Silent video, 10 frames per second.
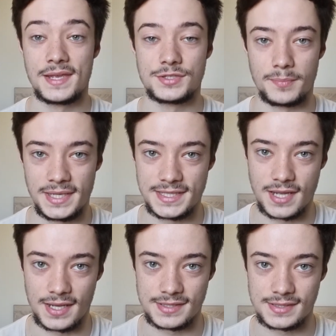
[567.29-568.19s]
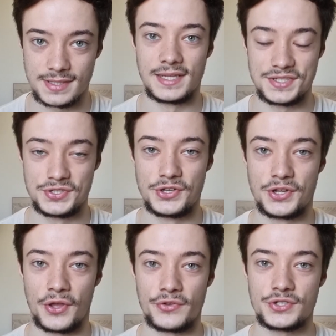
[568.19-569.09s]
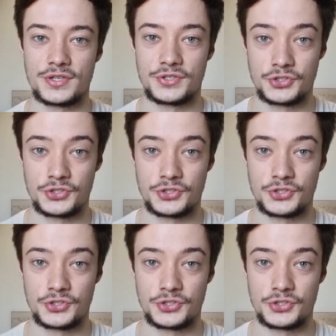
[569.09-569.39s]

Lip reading: So please guys, listen to your coach,